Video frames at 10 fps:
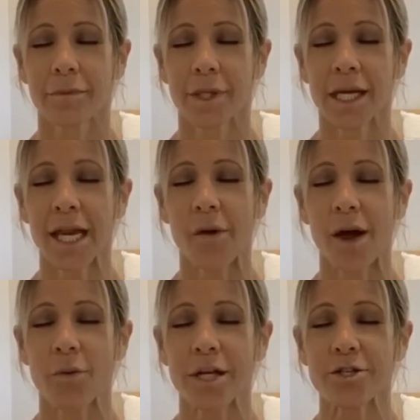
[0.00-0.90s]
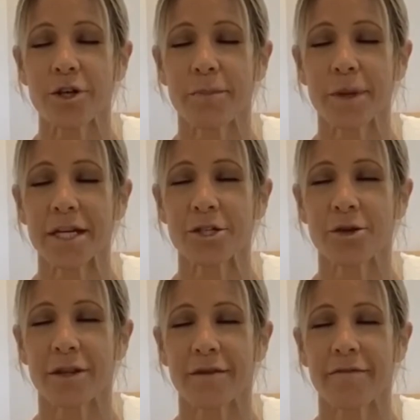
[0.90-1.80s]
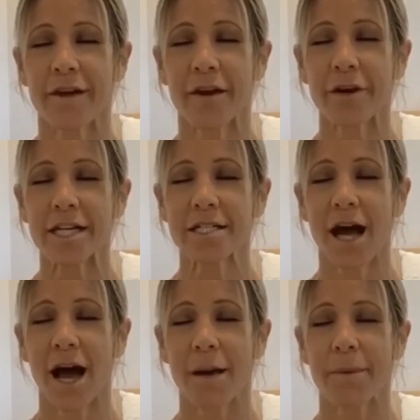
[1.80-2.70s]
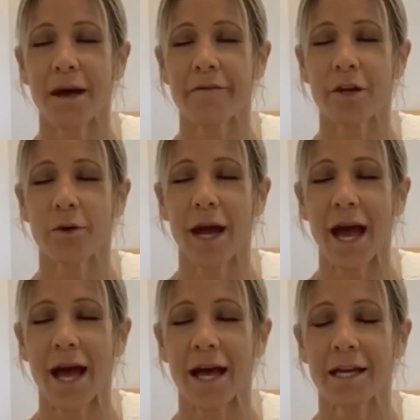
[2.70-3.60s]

Now, I want you to picture at the very top of your head